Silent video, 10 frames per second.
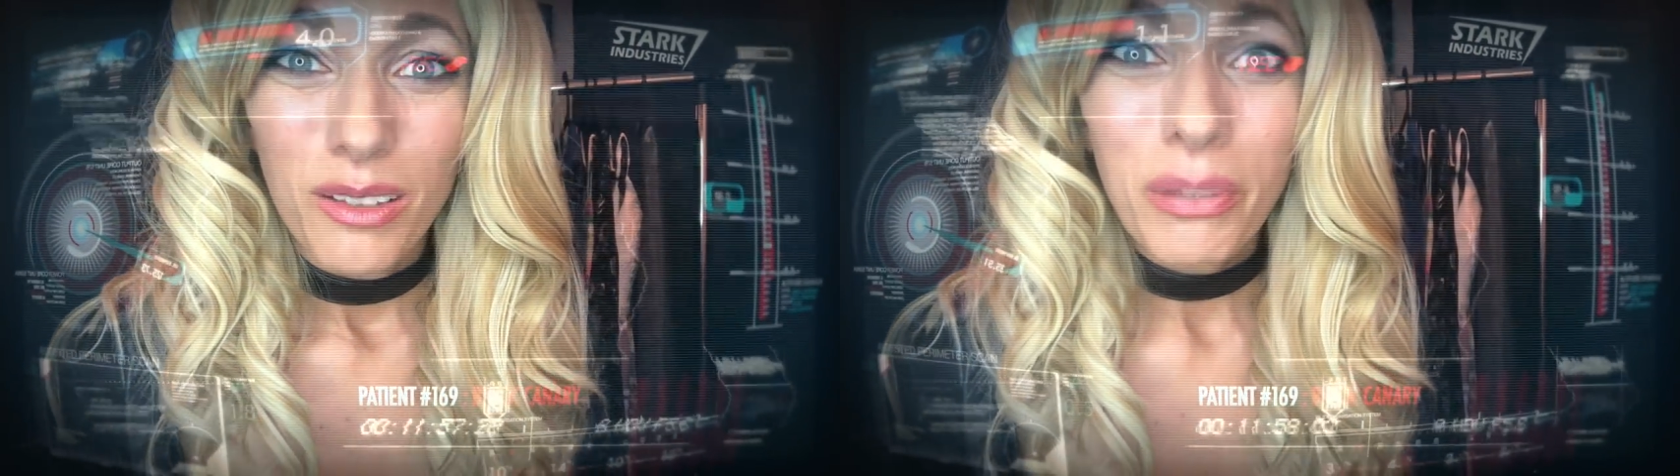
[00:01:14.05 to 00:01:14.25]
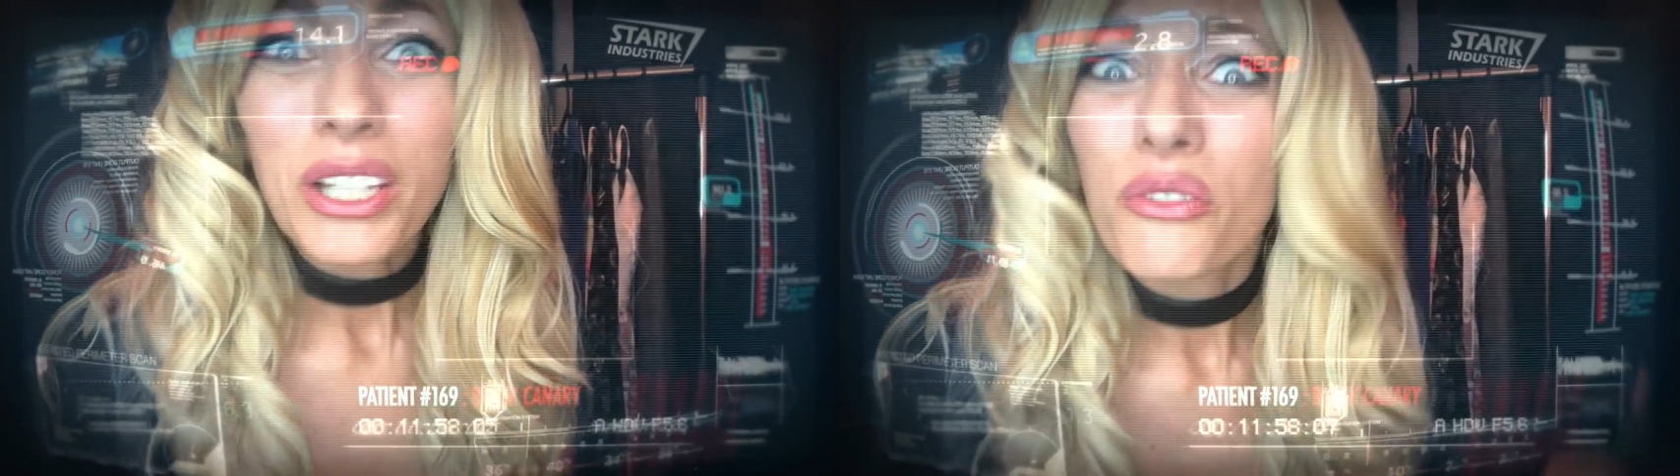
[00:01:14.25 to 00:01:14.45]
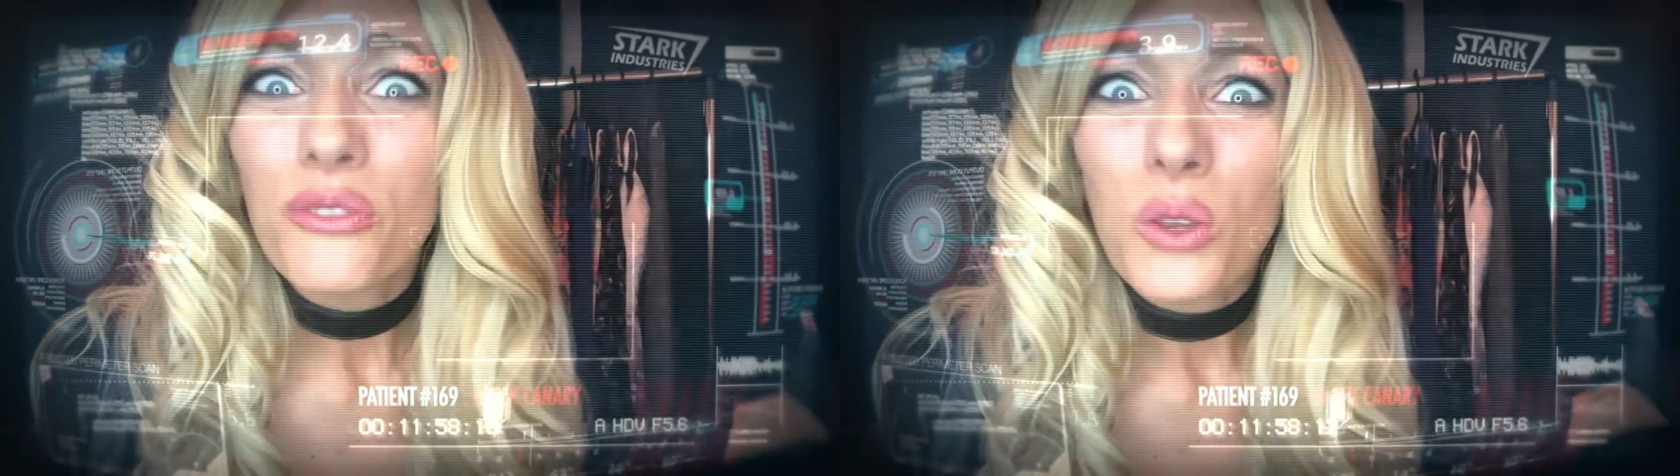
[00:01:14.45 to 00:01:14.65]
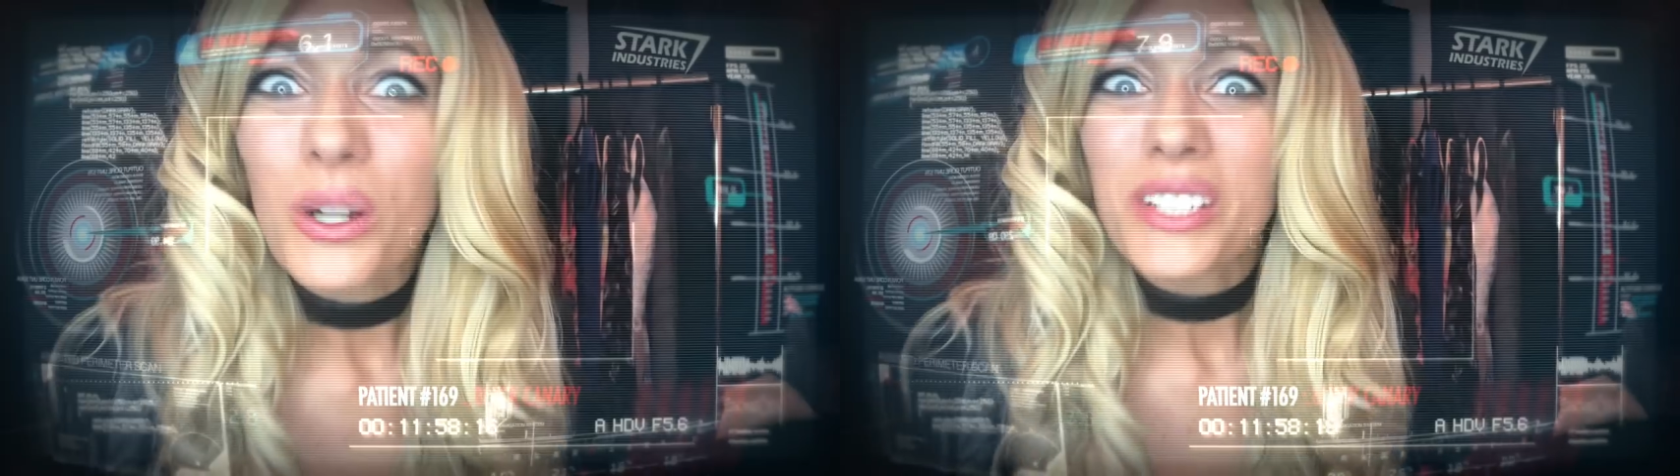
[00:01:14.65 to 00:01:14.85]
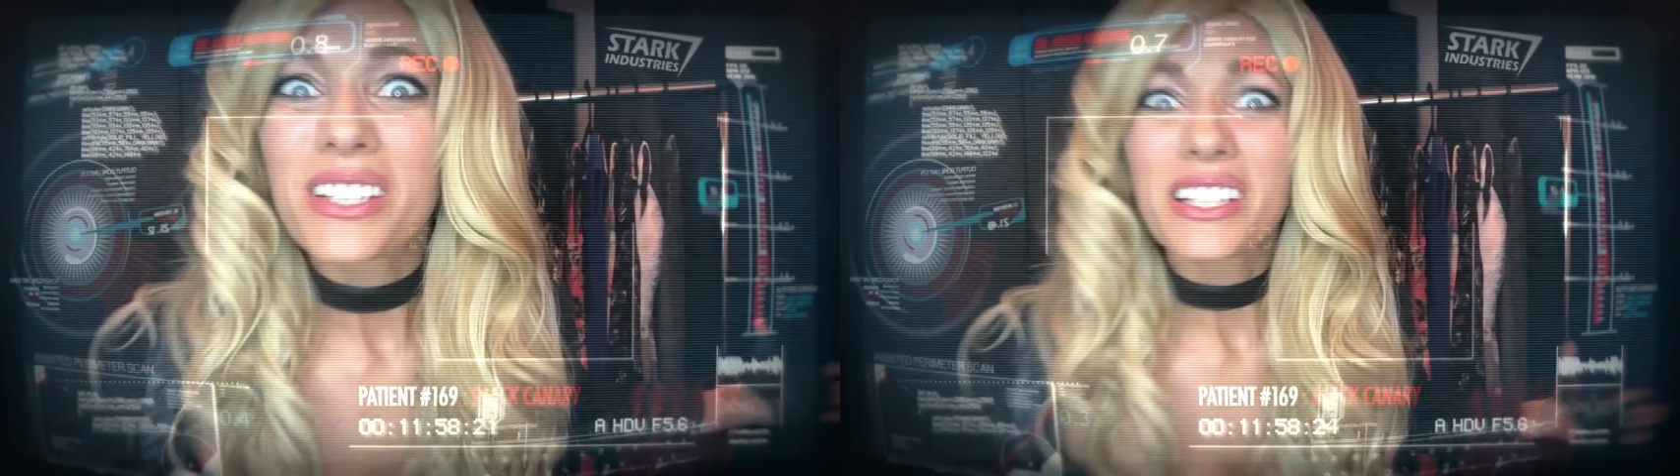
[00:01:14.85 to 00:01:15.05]
Being a
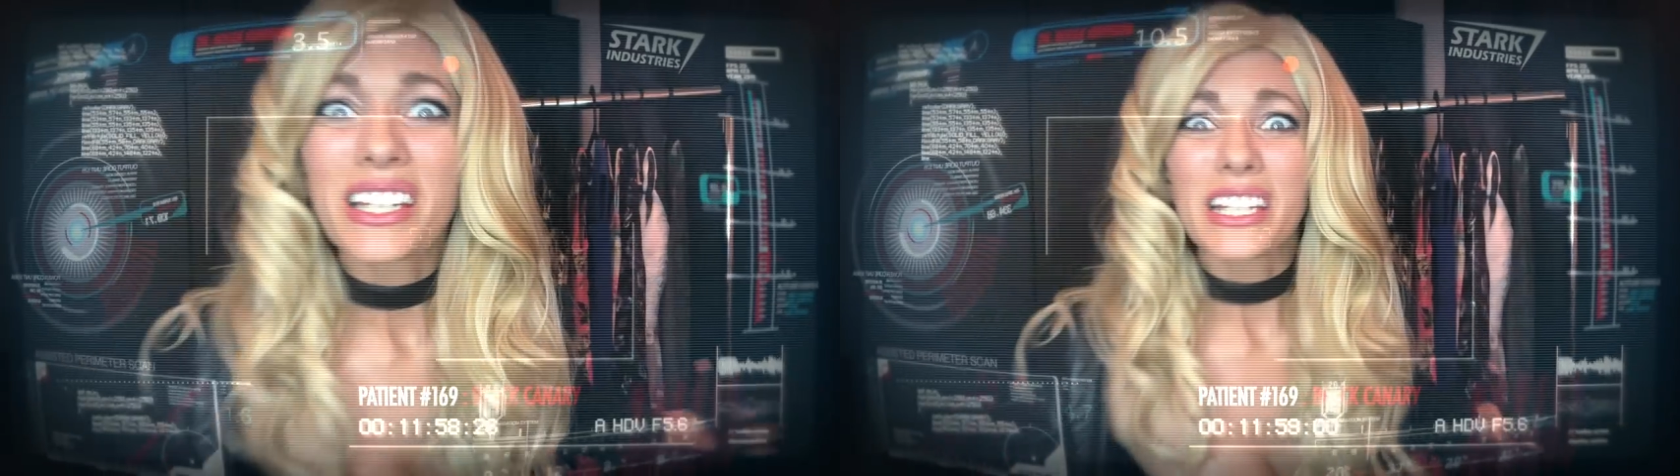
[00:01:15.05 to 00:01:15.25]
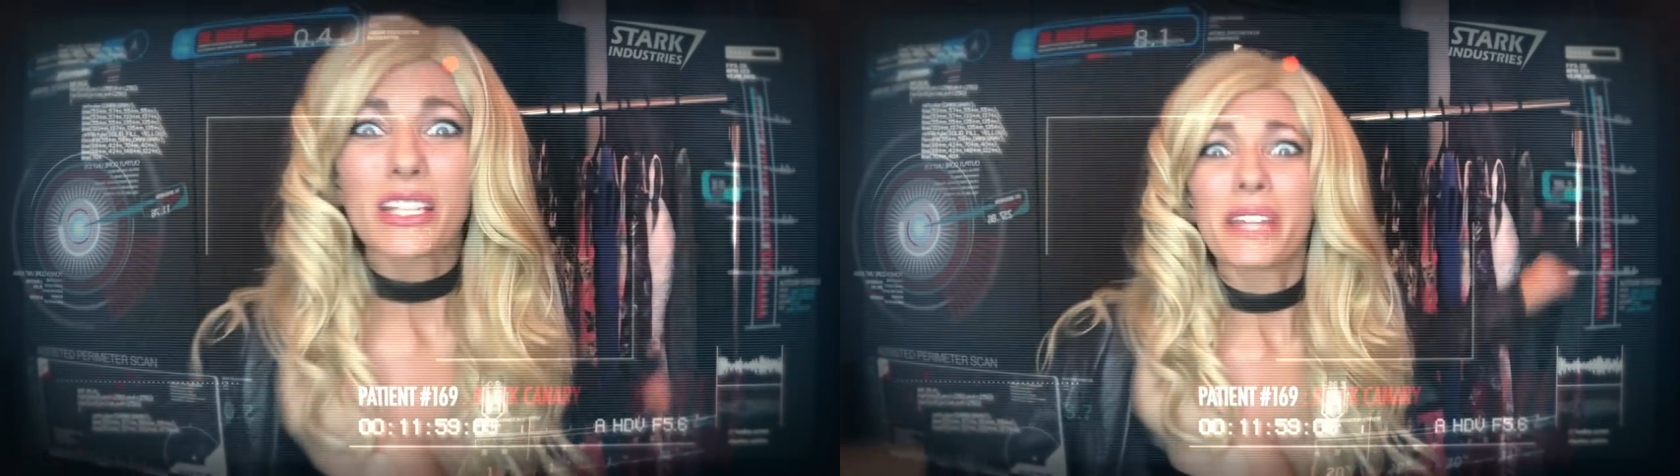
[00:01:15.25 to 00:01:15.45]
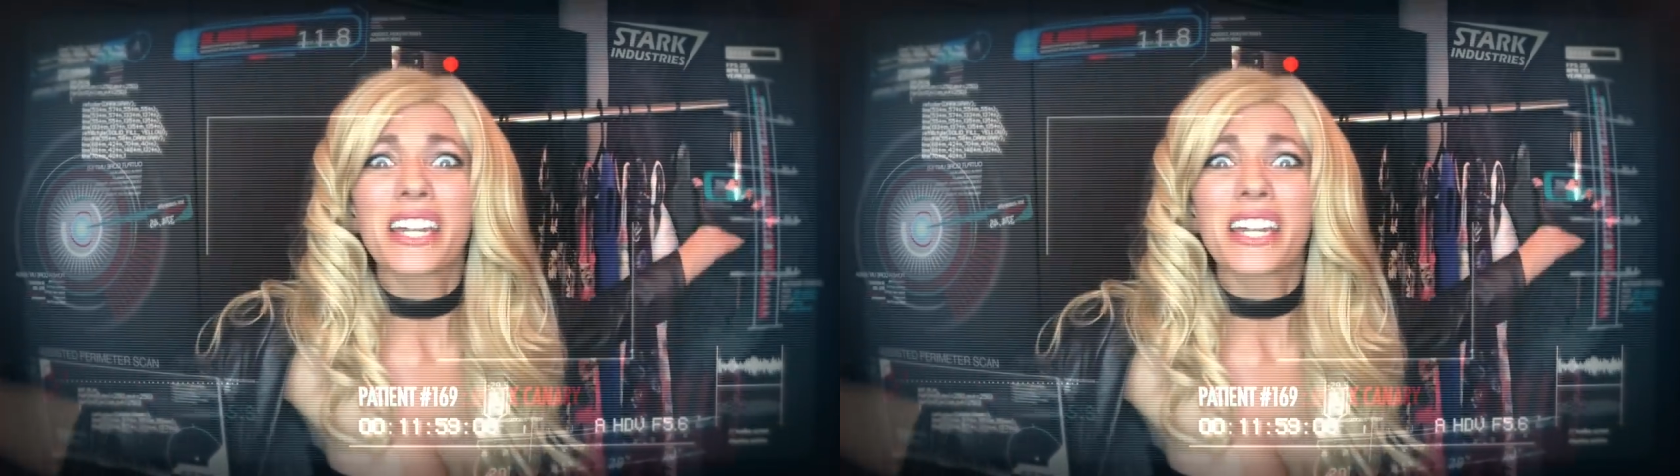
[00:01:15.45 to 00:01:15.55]
florist isn't gonna get me a